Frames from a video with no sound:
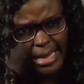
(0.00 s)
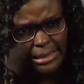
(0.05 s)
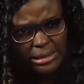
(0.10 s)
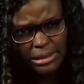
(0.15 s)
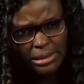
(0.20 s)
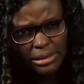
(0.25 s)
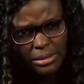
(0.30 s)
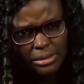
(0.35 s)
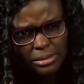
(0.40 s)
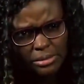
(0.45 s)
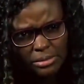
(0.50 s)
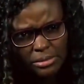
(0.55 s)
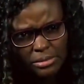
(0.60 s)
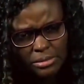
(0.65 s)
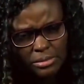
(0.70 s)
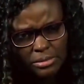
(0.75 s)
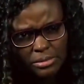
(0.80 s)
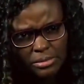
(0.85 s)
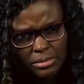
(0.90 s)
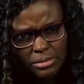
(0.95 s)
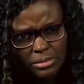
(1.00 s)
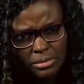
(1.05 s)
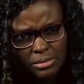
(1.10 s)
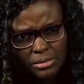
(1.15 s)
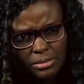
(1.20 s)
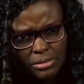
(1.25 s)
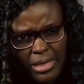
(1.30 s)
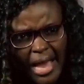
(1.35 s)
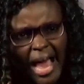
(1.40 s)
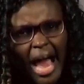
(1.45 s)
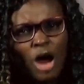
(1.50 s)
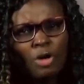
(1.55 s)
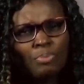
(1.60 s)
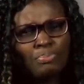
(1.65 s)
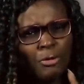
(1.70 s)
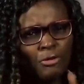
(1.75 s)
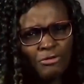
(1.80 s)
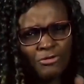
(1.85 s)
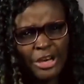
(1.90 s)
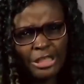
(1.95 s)
that? How
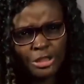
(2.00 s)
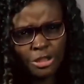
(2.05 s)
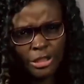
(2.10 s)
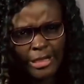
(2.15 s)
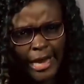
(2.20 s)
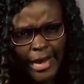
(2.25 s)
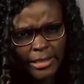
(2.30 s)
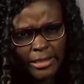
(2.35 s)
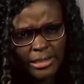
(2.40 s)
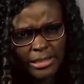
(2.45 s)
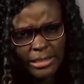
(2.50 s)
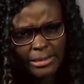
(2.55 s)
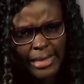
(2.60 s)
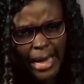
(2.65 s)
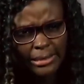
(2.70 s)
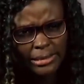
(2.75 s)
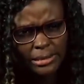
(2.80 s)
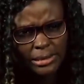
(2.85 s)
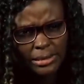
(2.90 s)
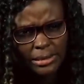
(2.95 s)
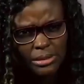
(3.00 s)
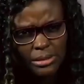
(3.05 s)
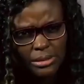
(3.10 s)
professional is that?